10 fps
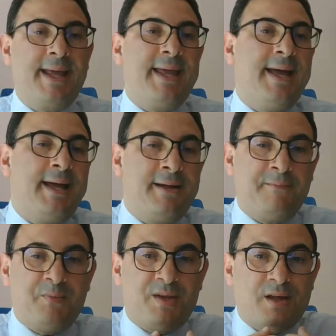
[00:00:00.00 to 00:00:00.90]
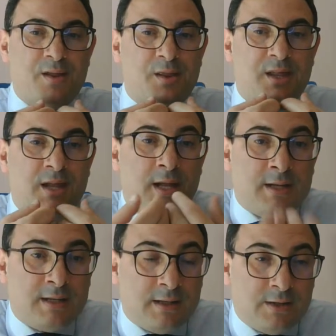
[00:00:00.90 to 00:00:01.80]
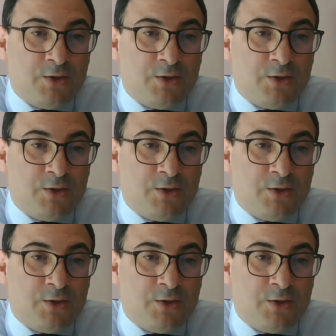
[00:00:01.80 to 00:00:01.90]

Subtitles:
And then